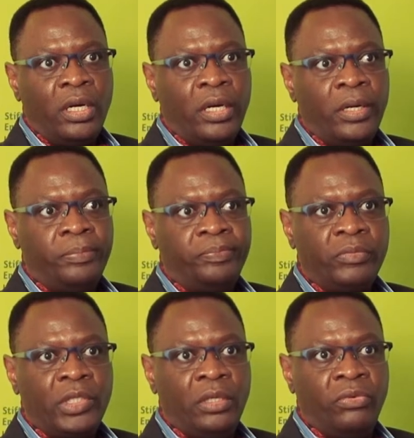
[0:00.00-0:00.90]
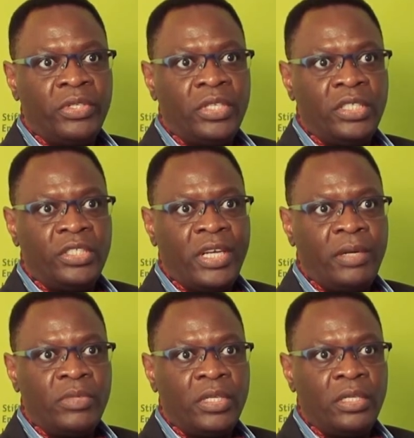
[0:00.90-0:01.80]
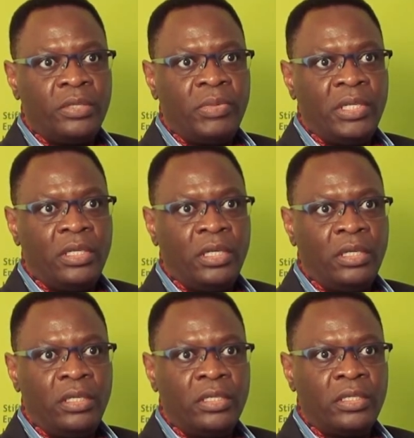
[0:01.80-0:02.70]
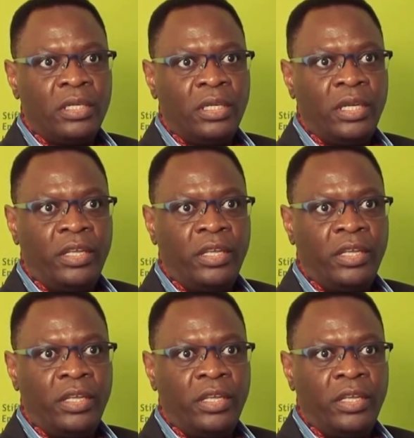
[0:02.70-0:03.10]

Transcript: Um, in recent times, there's been uh, this uh,